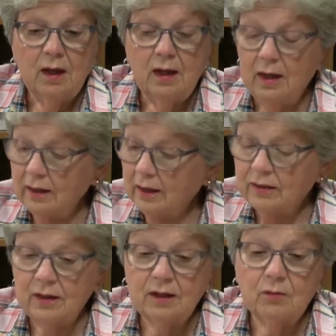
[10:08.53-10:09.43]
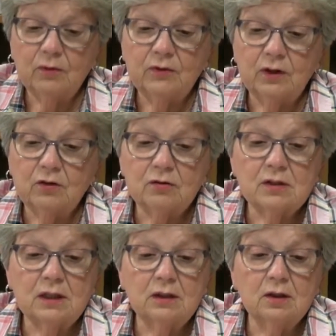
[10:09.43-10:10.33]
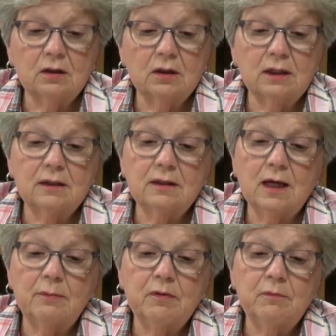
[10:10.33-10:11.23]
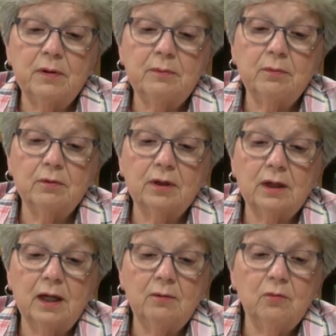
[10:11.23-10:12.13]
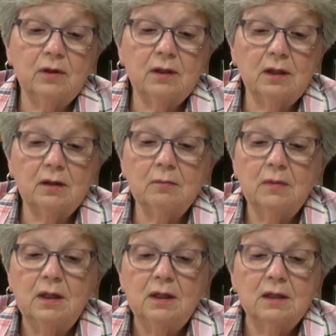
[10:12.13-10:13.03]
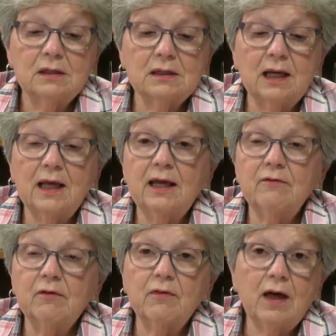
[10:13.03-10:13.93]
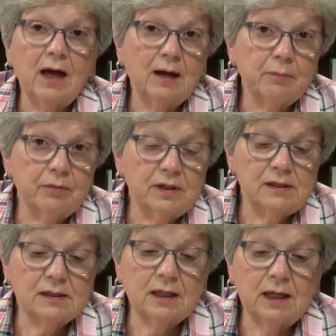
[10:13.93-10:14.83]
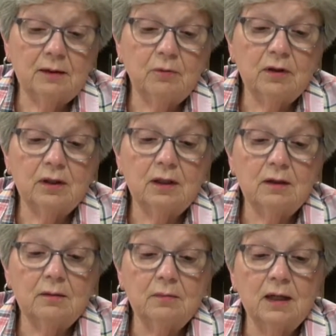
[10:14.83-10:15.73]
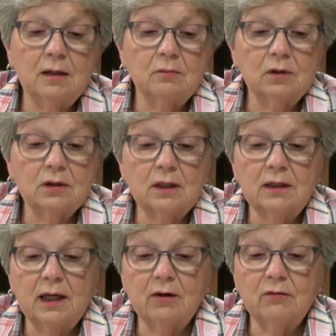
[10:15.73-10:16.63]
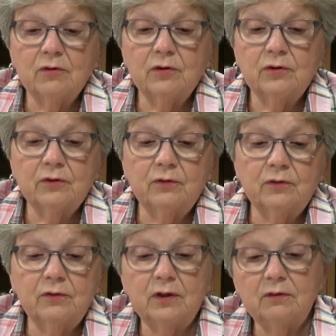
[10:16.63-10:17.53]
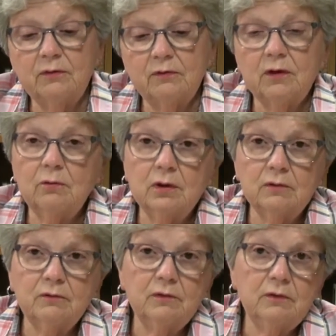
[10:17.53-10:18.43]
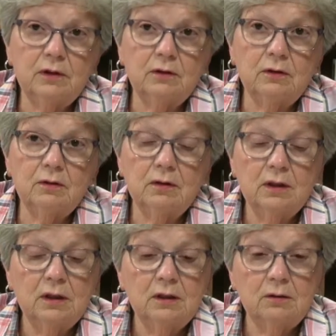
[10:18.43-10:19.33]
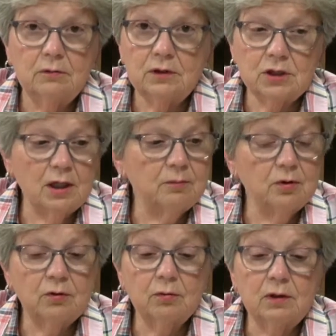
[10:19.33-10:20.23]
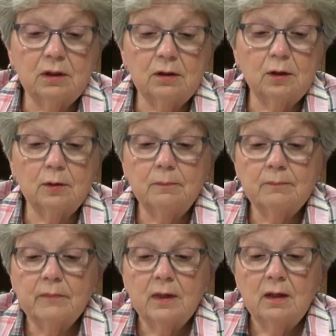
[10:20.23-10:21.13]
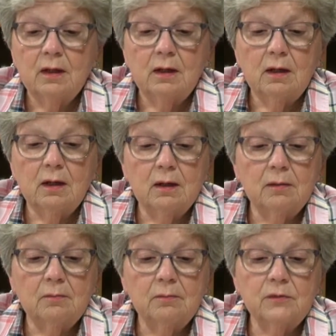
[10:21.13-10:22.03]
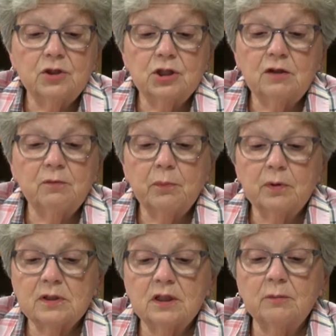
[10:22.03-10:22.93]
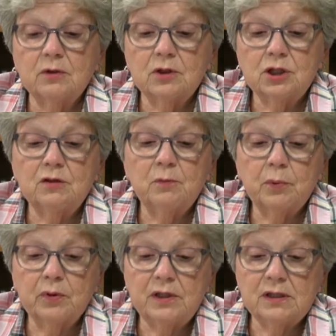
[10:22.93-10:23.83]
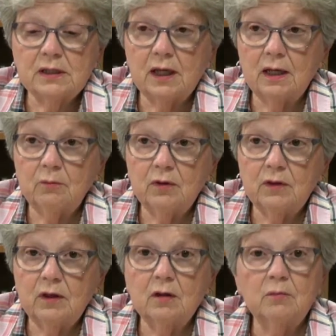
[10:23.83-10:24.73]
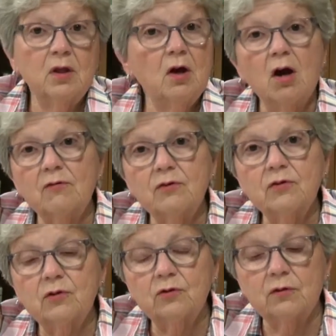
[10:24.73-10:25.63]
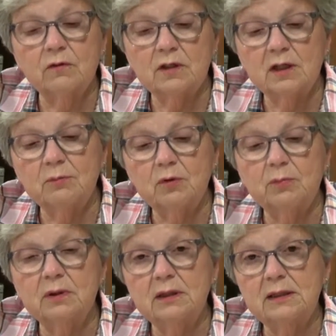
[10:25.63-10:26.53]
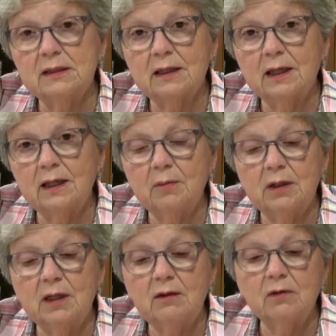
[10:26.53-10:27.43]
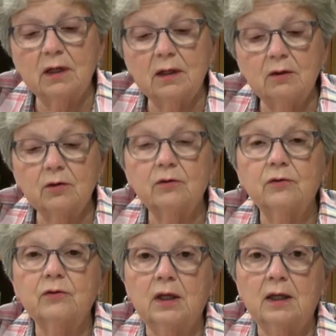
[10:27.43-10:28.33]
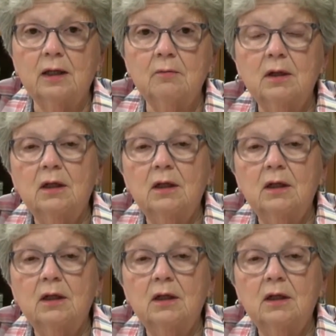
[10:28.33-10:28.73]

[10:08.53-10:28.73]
And I think it was interesting to look at the type of people that came with him. A slave of the high priest came with him, and I'm looking now at verses 50, 51, 52, and we're in chapter 22. Some of the chief priests came with him, the officers of the temple police came, and even elders came.